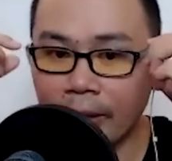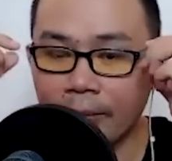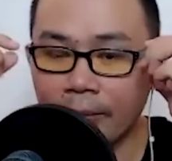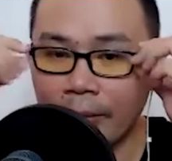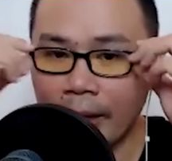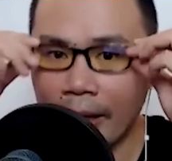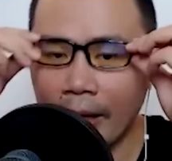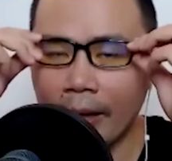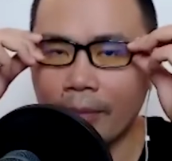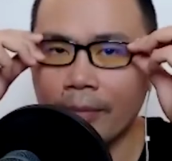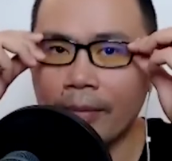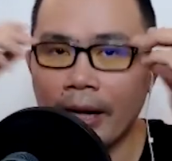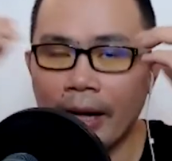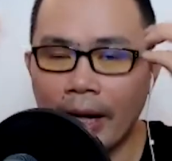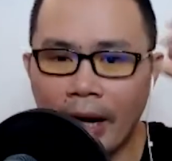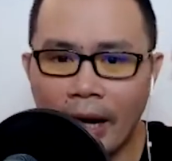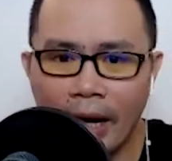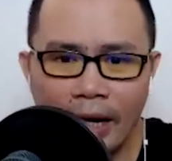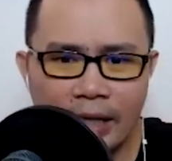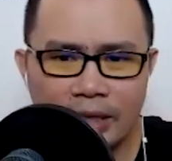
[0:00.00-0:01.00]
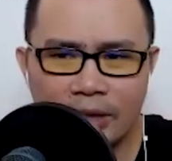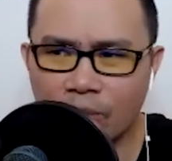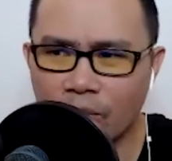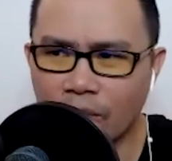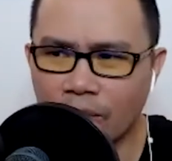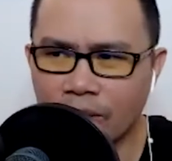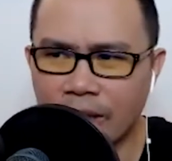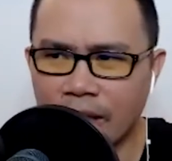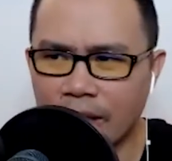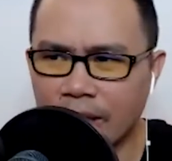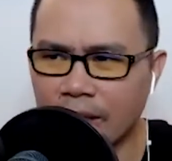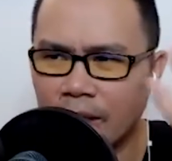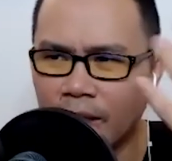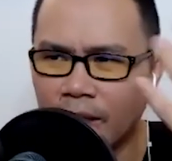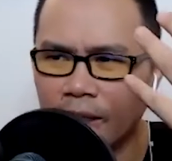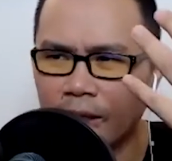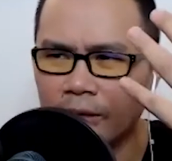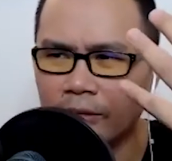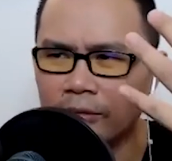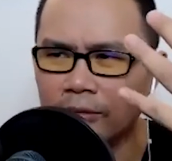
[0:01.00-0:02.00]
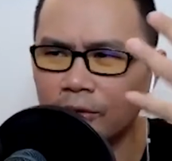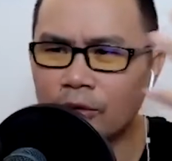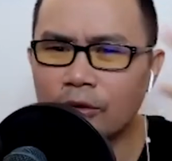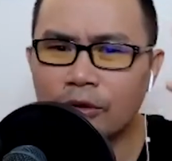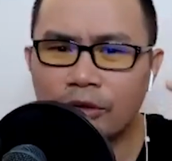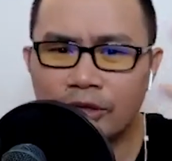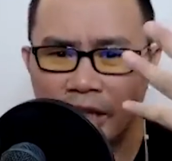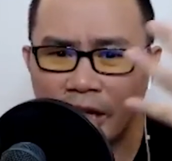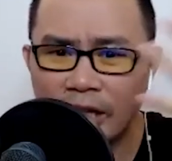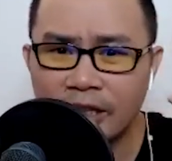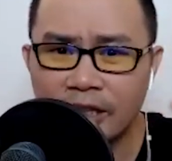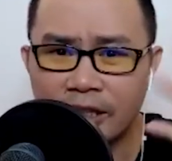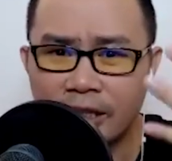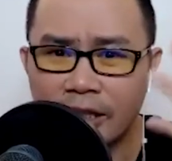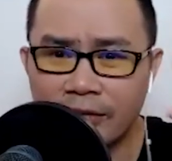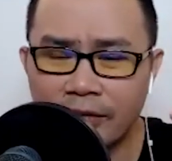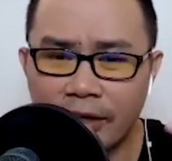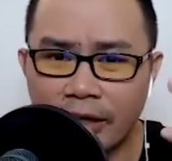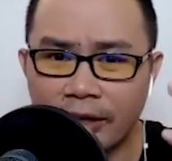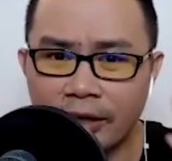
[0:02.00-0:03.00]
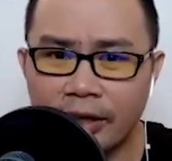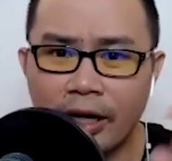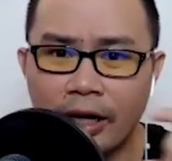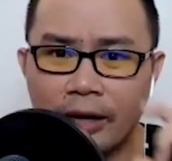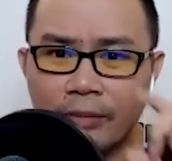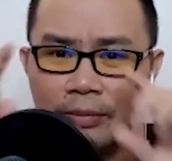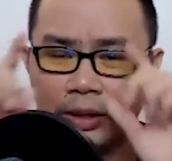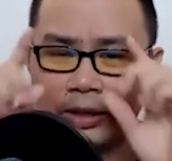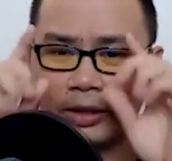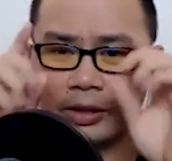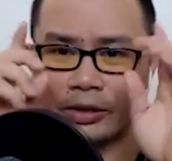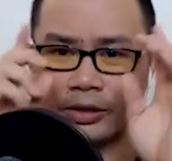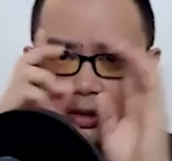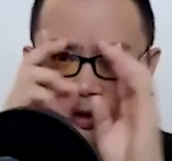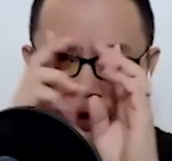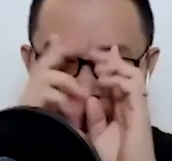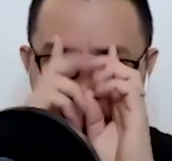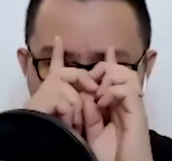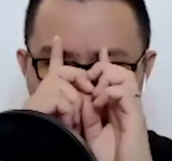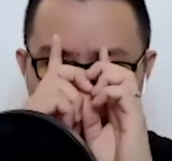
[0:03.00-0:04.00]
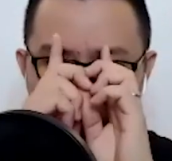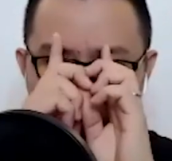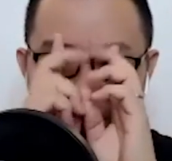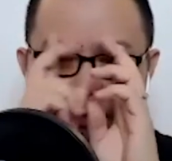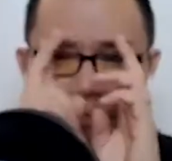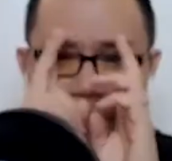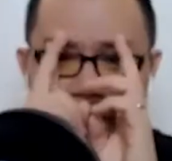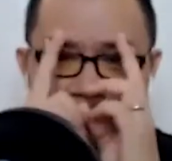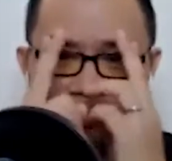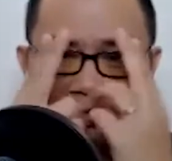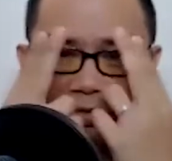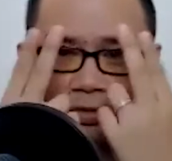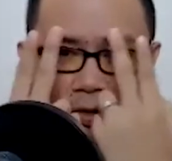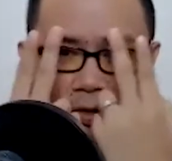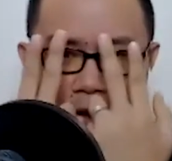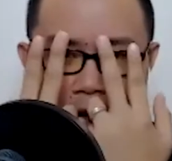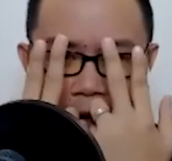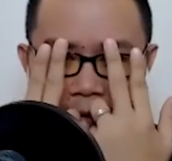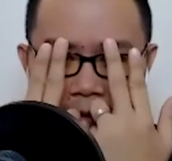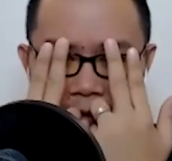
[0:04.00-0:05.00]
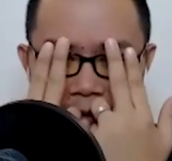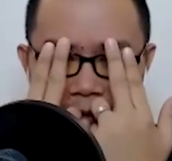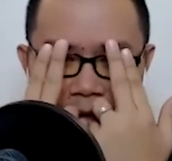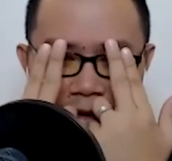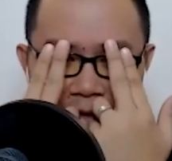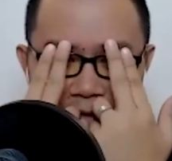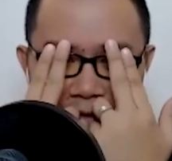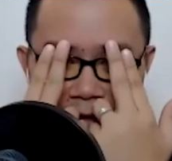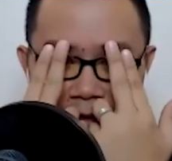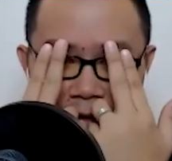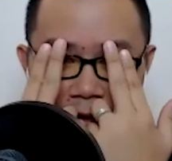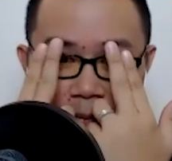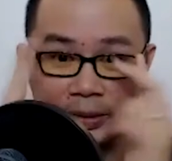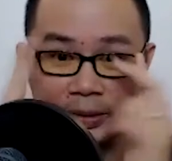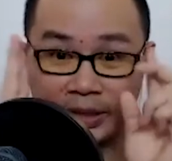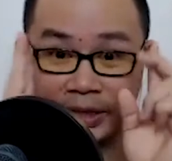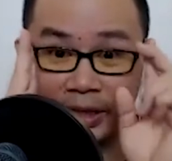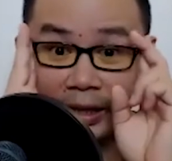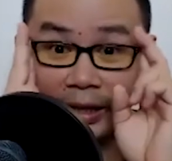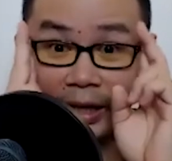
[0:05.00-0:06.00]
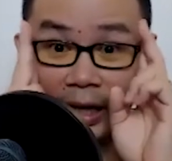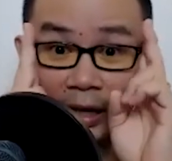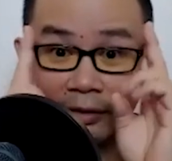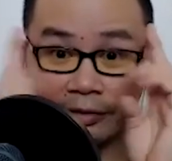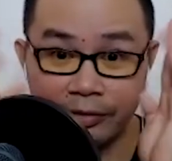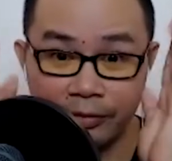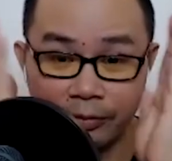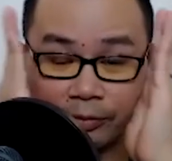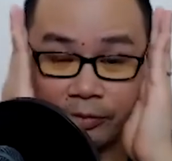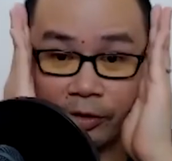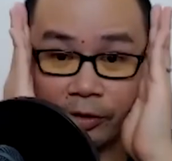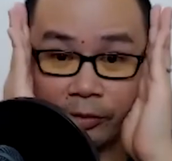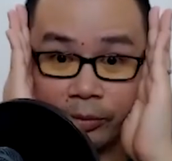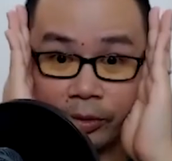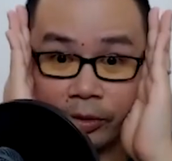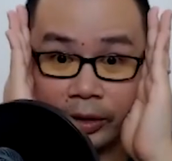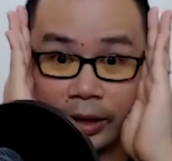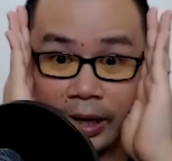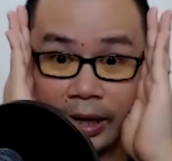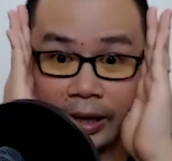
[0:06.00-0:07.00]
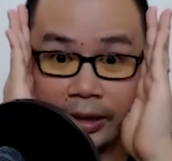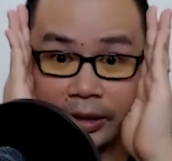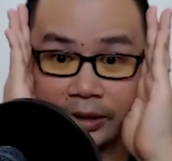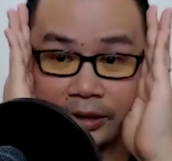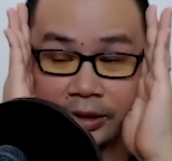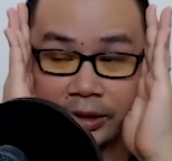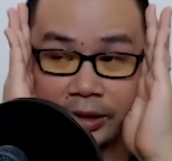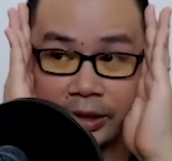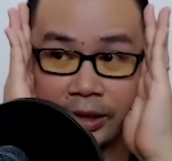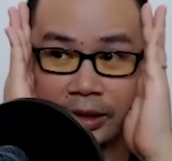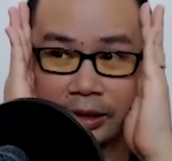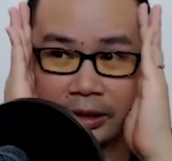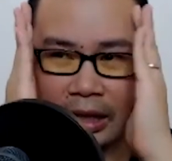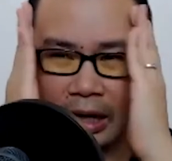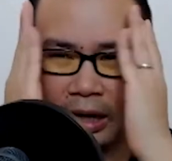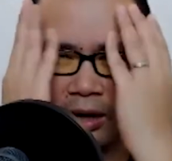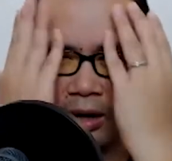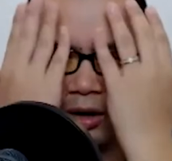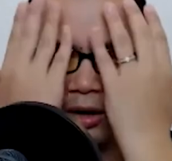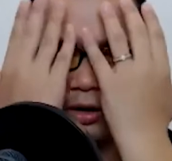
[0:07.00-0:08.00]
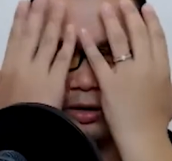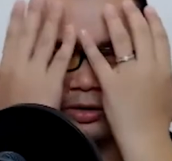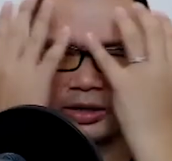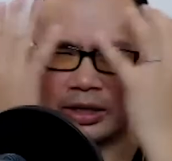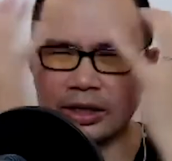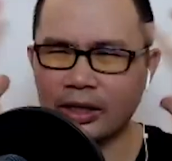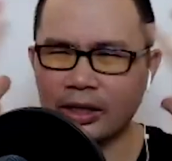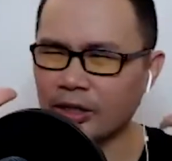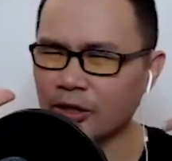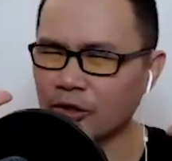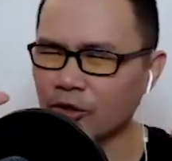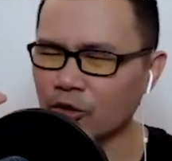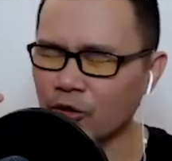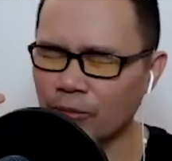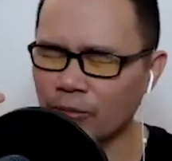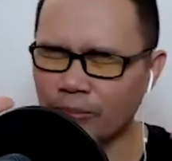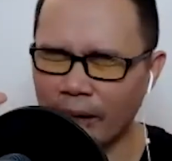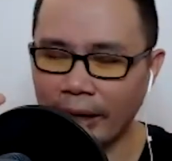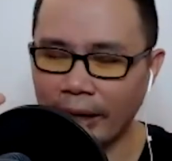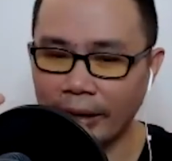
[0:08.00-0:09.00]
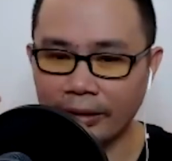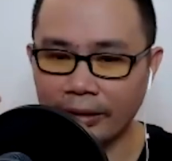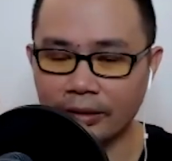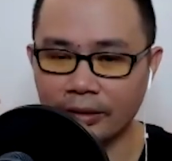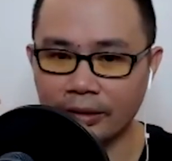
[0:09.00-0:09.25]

My eyes was like too sensitive at the time because before I was only 40% left on both eyes. Wow. Now all of a sudden it's too bright.